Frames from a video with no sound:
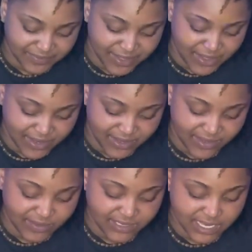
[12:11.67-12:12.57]
No, it
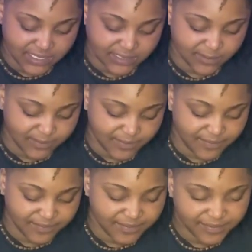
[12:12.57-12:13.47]
was nasty.
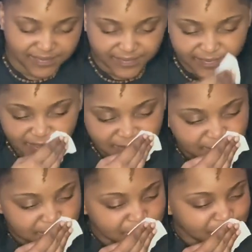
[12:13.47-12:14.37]
I'm
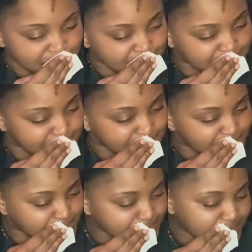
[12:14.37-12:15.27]
hurling,
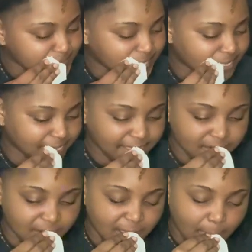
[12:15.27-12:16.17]
regurgitating.
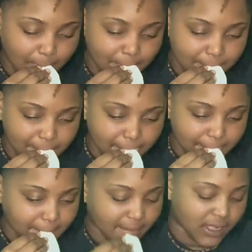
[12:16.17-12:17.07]
All right,
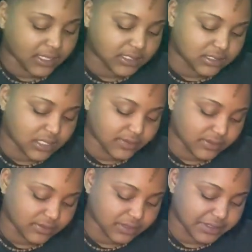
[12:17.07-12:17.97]
sorry. I got to take a different
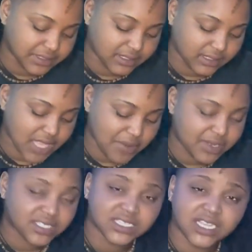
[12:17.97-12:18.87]
shred. No, that I really
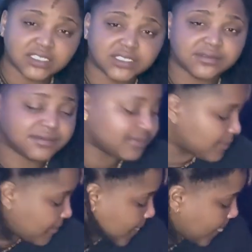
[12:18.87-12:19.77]
was nasty. I
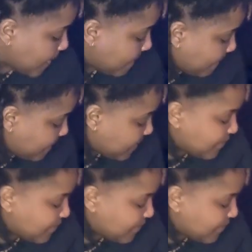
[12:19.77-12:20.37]
really shouldn't have done